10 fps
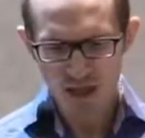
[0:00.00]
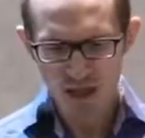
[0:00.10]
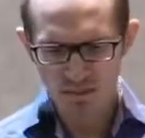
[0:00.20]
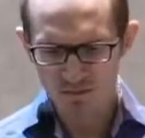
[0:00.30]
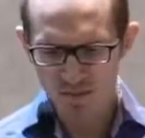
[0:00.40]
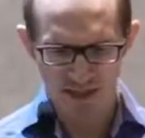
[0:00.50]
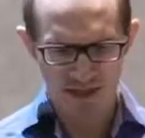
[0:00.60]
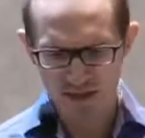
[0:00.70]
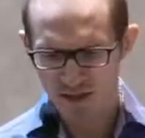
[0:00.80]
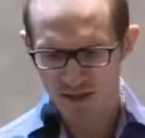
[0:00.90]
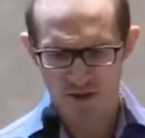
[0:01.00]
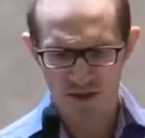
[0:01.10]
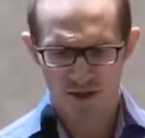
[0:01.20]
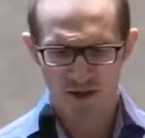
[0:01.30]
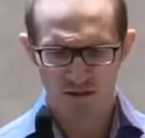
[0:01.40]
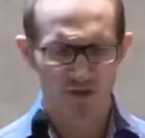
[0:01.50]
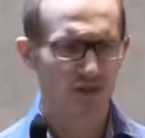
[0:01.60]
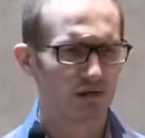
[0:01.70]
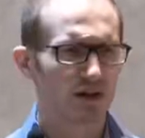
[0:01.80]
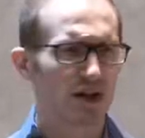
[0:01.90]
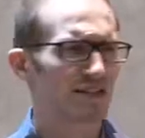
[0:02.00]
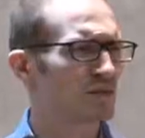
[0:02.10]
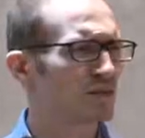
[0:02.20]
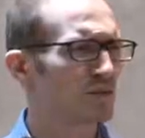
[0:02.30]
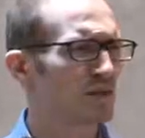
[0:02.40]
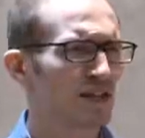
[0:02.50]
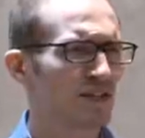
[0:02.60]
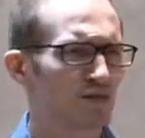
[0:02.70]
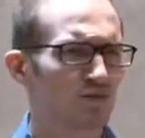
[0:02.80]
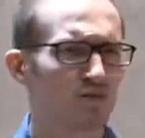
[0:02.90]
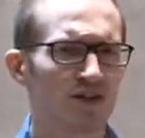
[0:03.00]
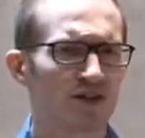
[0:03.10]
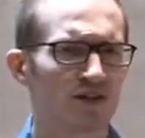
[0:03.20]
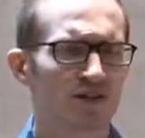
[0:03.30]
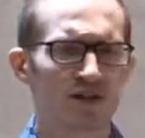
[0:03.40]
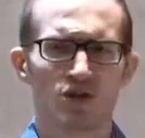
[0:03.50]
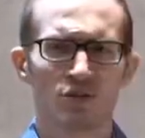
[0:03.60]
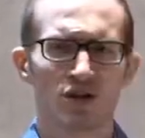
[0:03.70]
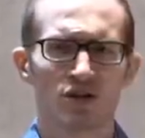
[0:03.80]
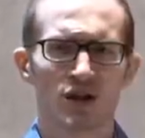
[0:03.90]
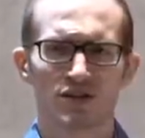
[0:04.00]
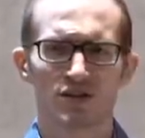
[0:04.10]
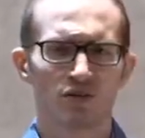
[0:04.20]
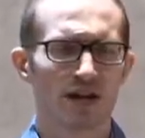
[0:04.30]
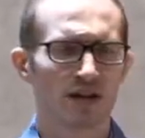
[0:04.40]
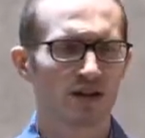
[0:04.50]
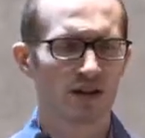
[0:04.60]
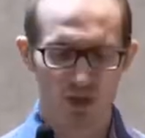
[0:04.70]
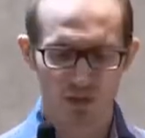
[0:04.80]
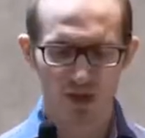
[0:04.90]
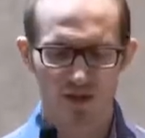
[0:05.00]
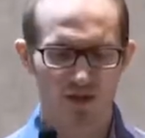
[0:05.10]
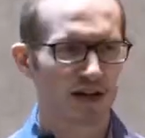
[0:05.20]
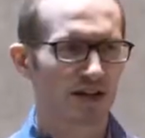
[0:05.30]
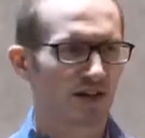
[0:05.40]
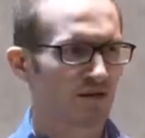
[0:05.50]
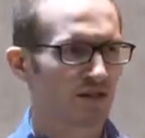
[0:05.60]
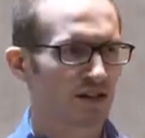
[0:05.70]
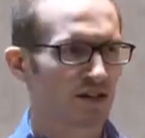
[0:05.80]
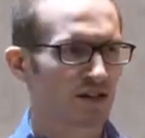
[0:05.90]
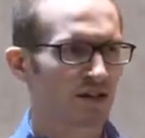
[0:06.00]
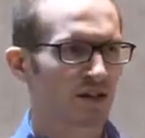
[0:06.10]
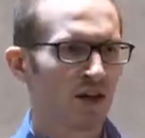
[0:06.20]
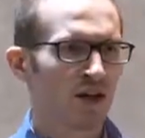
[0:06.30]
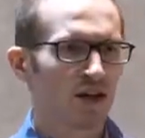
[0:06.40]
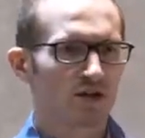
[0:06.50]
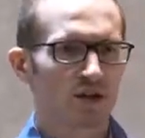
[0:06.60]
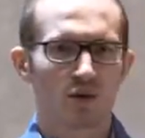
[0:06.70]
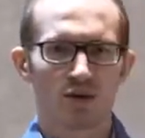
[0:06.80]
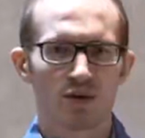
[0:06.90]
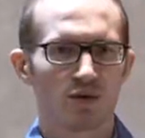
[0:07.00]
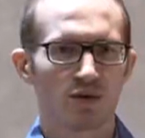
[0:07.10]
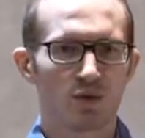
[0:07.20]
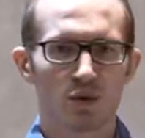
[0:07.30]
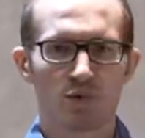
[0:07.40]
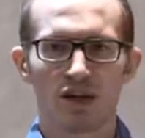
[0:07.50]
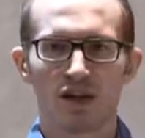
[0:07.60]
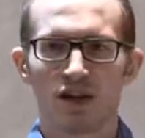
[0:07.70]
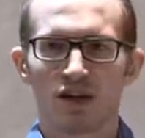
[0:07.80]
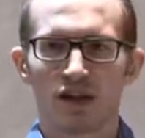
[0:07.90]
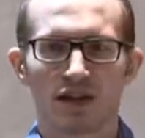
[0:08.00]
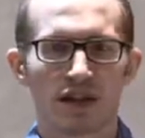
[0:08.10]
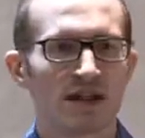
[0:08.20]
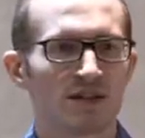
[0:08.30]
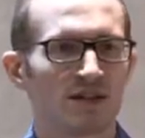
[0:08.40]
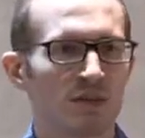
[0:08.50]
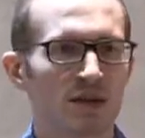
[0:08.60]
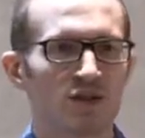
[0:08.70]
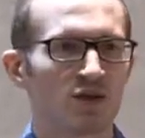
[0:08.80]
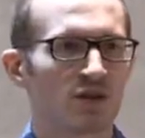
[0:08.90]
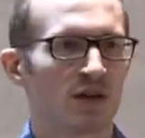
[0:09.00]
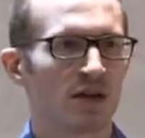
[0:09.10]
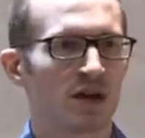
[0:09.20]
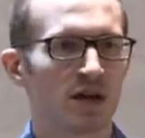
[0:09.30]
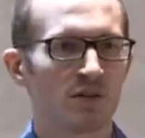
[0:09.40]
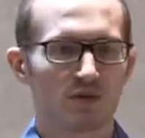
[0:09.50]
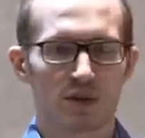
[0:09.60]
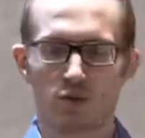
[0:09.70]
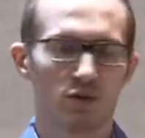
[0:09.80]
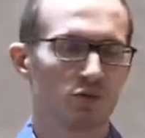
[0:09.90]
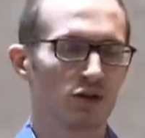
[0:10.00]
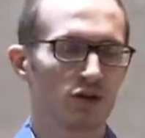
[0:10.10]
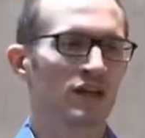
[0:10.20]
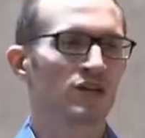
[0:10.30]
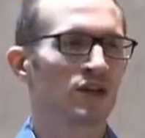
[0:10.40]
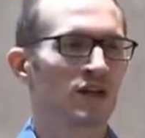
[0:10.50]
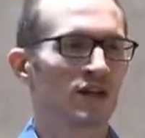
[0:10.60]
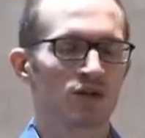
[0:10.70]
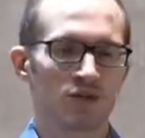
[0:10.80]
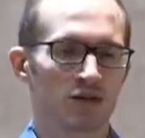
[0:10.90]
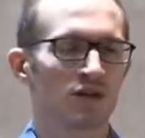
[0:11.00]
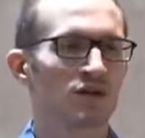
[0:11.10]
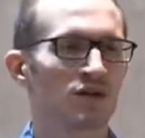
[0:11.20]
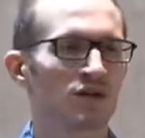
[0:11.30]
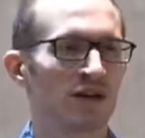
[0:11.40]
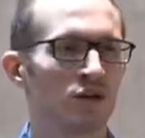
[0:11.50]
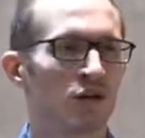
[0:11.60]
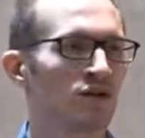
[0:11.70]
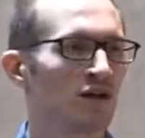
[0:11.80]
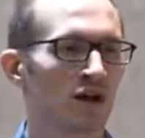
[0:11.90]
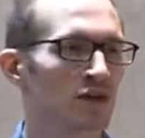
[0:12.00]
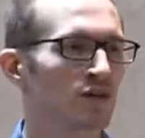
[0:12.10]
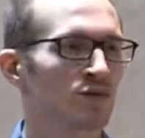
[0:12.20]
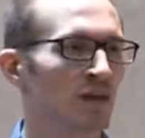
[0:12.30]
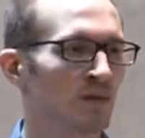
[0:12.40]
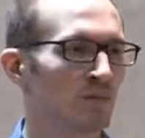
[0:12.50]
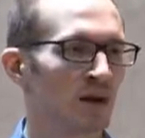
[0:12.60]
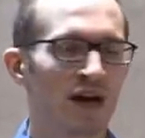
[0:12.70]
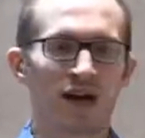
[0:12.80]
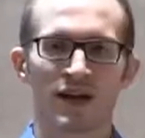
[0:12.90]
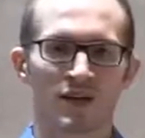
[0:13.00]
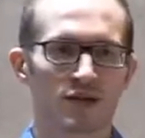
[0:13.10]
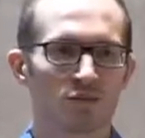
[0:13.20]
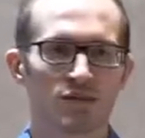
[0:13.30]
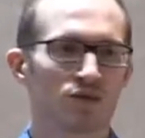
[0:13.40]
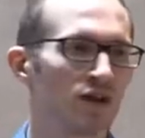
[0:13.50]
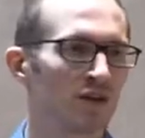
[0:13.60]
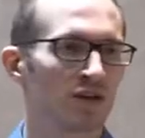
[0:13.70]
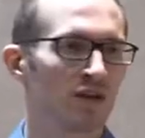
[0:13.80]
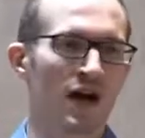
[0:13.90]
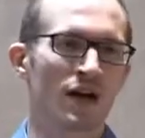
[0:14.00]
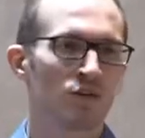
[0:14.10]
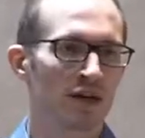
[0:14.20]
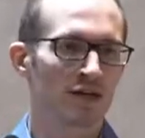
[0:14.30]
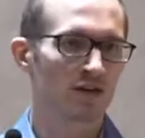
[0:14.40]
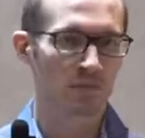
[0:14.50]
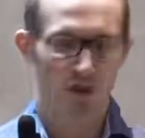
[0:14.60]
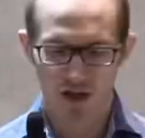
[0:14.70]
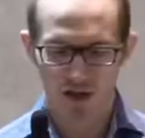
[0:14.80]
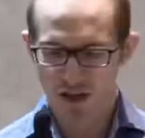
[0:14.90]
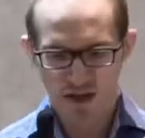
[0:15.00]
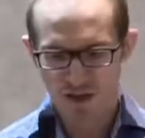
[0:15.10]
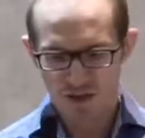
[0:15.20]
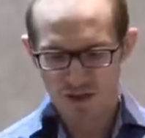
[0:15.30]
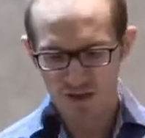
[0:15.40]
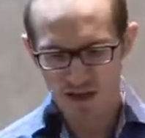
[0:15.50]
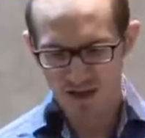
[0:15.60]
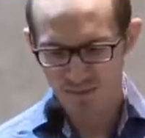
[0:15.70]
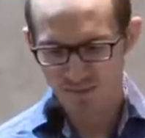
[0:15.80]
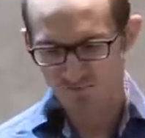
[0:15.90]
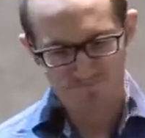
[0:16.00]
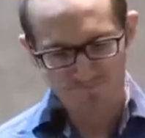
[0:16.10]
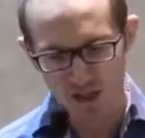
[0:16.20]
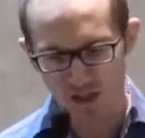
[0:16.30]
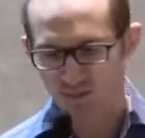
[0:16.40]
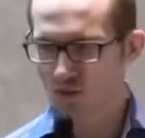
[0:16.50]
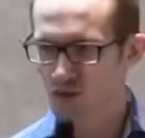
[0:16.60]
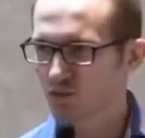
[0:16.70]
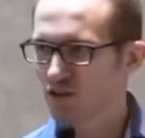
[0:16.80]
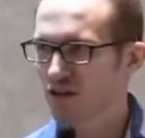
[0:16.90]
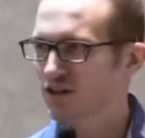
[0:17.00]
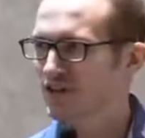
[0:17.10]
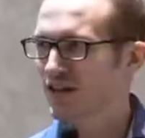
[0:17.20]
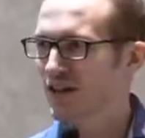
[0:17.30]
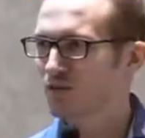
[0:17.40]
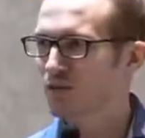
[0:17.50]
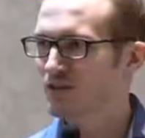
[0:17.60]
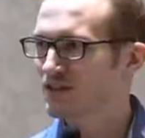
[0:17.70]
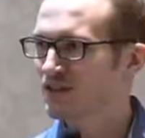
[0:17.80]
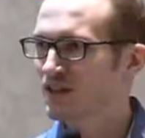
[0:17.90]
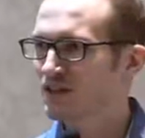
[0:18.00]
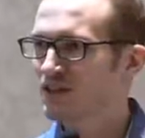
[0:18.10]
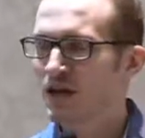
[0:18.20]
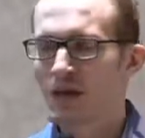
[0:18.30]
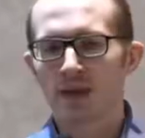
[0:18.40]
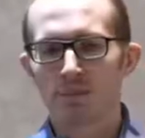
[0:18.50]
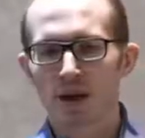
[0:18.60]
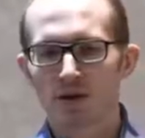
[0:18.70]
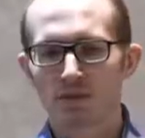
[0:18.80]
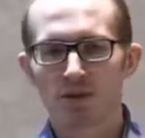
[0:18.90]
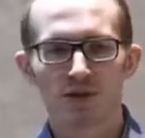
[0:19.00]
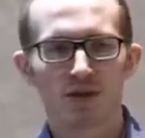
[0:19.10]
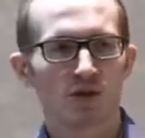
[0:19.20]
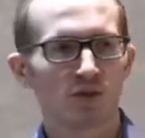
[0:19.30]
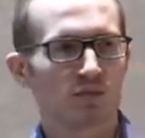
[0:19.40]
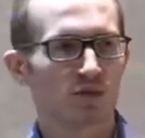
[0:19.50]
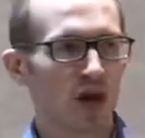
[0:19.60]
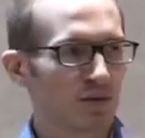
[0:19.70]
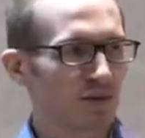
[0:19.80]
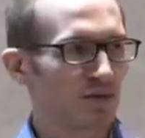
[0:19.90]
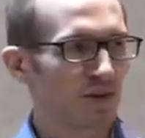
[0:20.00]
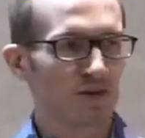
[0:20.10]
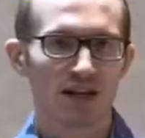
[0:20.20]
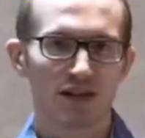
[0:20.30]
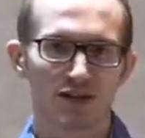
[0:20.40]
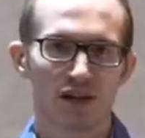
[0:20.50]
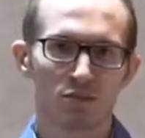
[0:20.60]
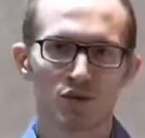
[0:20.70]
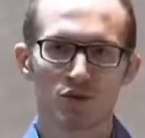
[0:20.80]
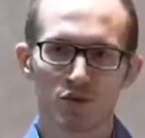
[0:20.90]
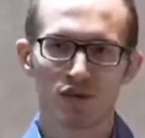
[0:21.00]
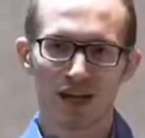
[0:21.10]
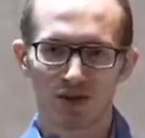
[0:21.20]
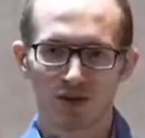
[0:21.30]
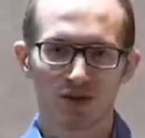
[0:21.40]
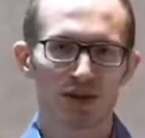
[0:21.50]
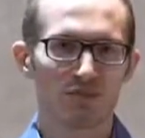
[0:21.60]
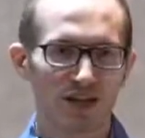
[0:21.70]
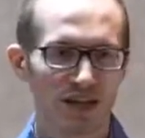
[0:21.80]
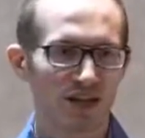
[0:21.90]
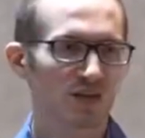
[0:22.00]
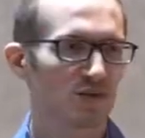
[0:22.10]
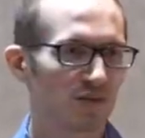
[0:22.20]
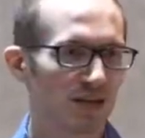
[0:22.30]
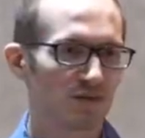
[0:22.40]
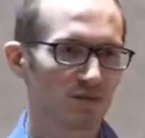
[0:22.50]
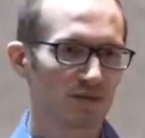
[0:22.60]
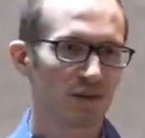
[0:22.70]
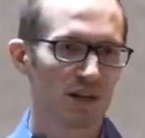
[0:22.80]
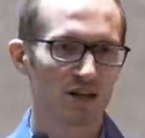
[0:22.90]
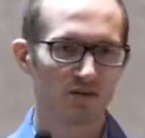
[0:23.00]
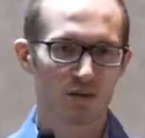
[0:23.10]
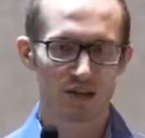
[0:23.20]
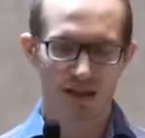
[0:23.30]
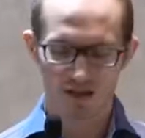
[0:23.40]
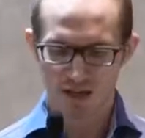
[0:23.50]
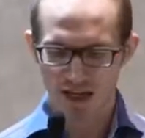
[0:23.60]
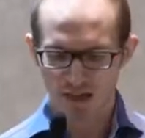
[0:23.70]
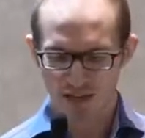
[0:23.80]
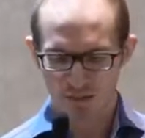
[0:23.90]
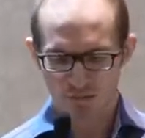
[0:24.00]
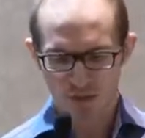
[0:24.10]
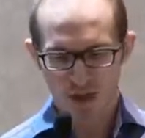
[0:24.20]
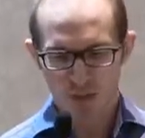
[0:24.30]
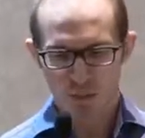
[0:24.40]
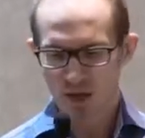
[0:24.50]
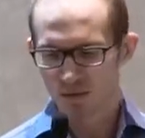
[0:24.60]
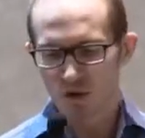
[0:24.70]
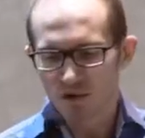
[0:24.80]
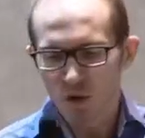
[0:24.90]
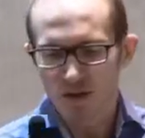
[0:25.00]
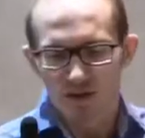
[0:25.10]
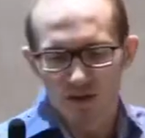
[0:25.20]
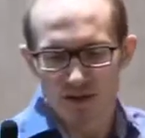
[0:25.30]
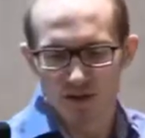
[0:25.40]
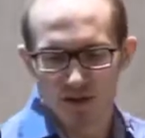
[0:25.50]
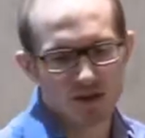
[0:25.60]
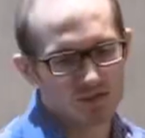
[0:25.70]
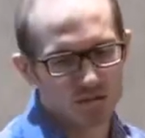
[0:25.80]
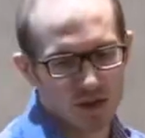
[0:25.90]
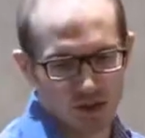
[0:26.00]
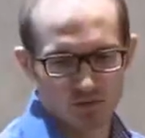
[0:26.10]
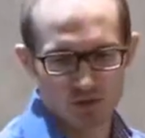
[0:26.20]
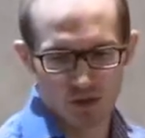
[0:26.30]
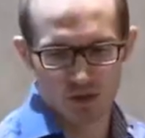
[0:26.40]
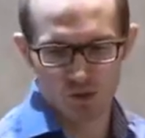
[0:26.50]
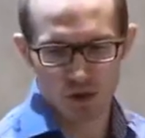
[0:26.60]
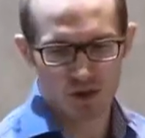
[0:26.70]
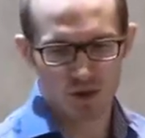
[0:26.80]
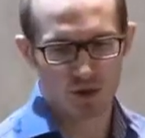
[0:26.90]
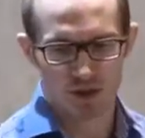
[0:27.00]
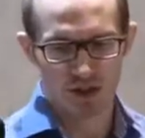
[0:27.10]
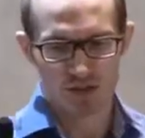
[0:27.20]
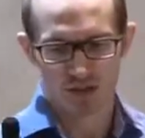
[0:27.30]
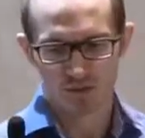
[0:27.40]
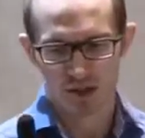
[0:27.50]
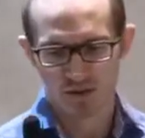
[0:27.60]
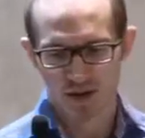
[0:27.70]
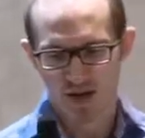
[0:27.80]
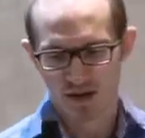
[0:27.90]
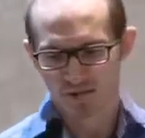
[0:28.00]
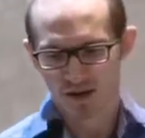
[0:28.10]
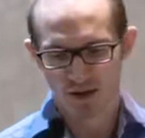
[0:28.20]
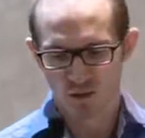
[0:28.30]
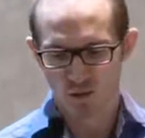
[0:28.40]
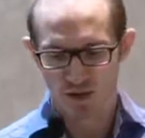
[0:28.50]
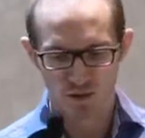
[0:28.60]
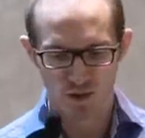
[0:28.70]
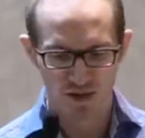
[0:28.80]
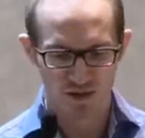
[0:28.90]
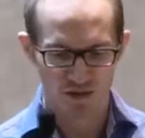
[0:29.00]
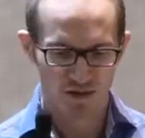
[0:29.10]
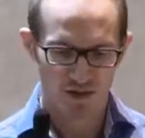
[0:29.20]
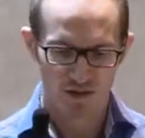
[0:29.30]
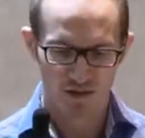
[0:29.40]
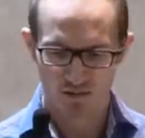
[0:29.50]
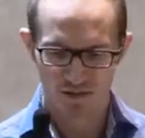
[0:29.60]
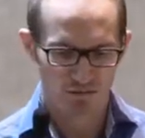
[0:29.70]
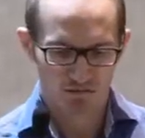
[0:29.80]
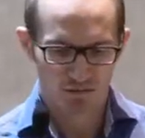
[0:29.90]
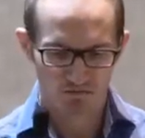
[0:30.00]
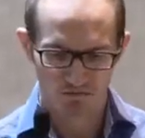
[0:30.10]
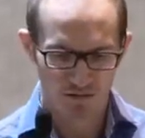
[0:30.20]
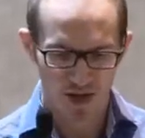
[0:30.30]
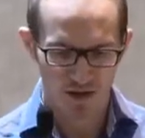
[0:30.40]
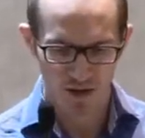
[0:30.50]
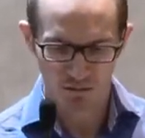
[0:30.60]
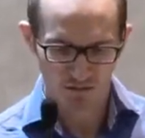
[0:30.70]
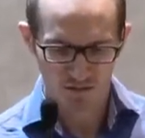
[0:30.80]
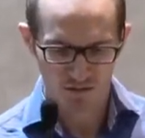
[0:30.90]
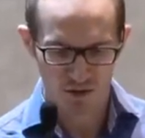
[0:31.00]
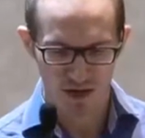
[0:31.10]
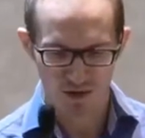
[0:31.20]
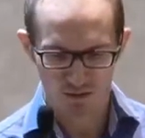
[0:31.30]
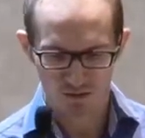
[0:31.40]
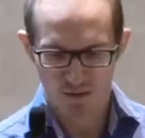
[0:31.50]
Um, yeah, telnet other stuff. We found license plate readers and GPRS track, uh, GPS tracking devices. So, you know, there would be like lines and messages coming up, like we, we connect to it and just give us like all the cars driving by at a street, at a highway somewhere. So it's like, you know, you don't really understand what this is. It might not be a security problem. You know, that is up to the actual application or you know, dependent from case to case. But of course, this is, you know, we're curious and, and, and this is weird to us. This, this looks, I don't know, strange.